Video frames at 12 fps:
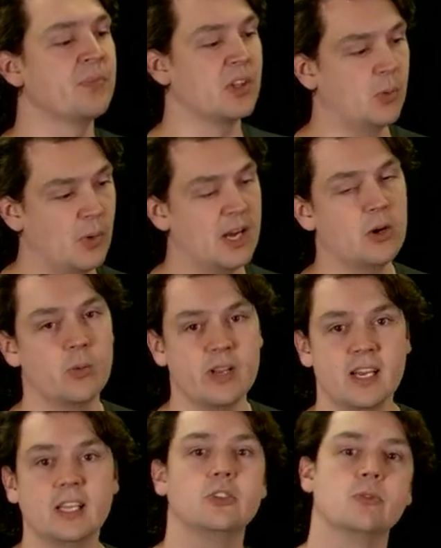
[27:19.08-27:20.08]
Well, we
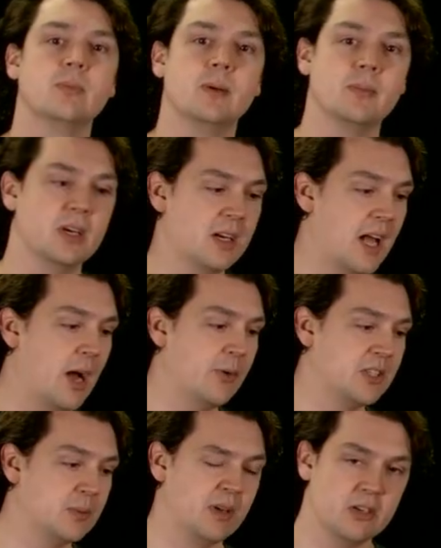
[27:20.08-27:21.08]
need to remember our
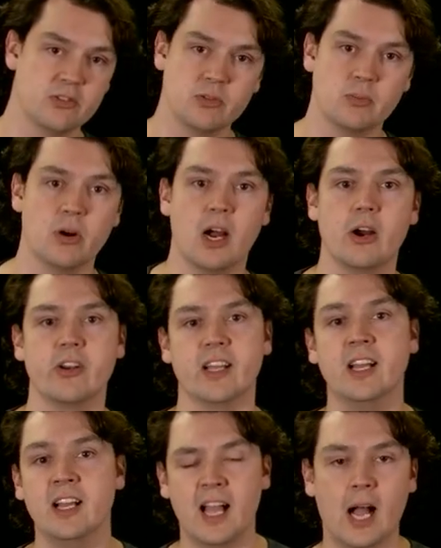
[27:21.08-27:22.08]
expansion priority.
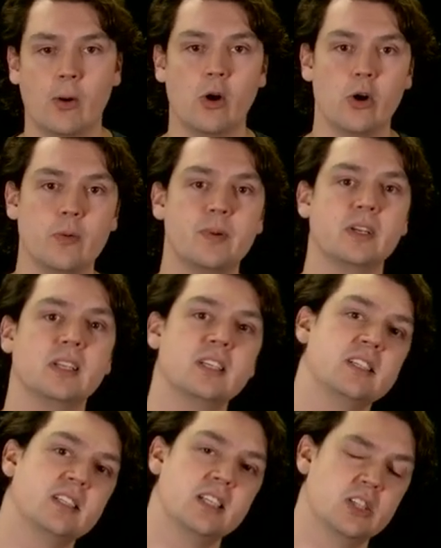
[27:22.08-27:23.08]
Our open
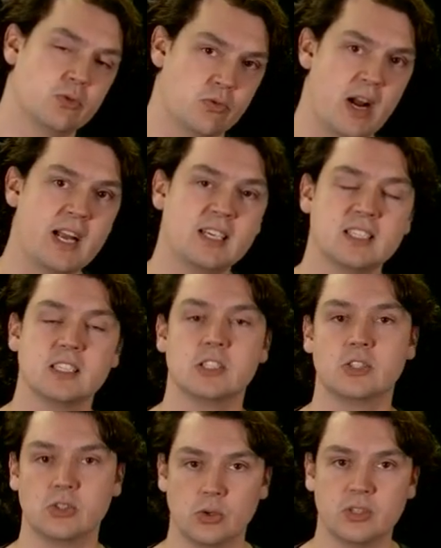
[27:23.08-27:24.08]
list is ranked and
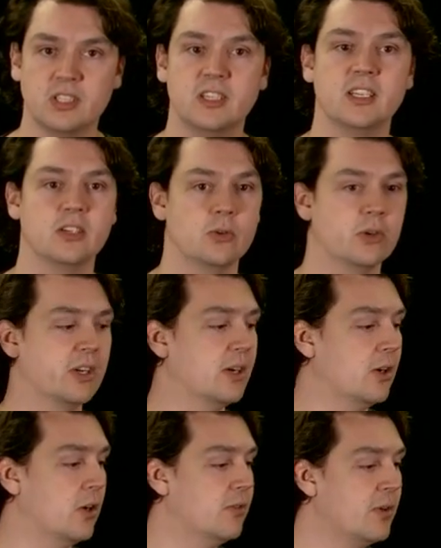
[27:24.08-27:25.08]
sorted in order
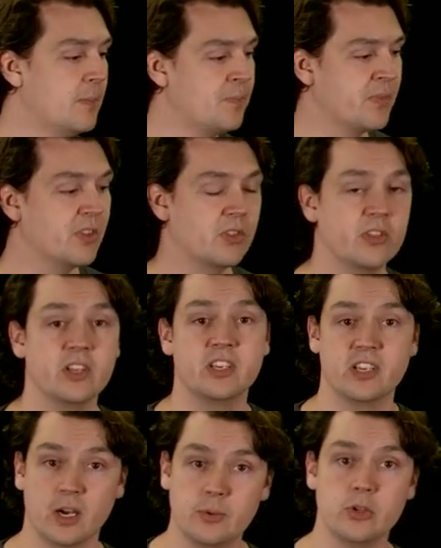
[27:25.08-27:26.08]
of the
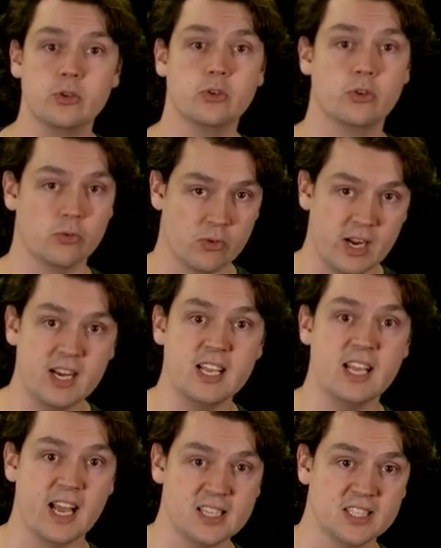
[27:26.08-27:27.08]
W greedy
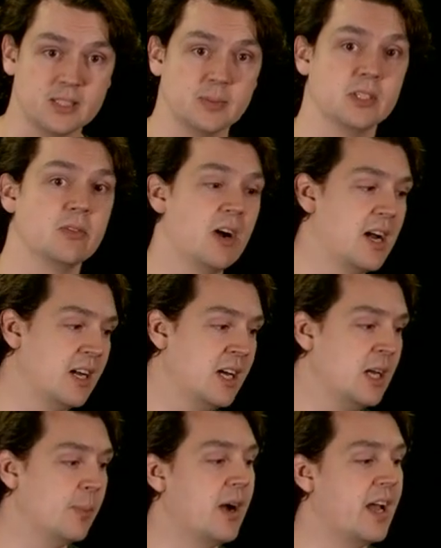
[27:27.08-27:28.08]
estimate, right,
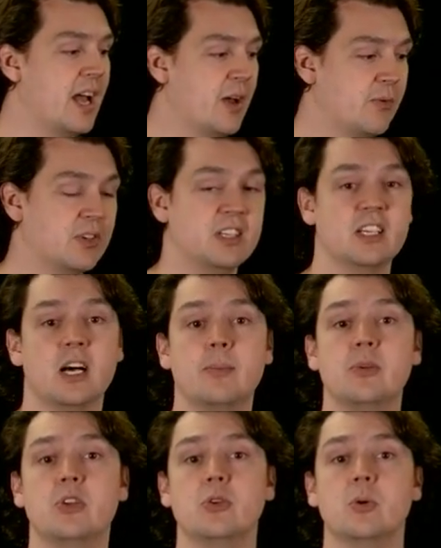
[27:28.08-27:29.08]
by
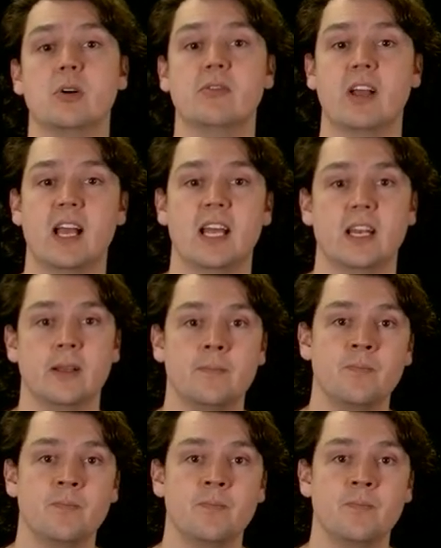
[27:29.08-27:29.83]
FW of n.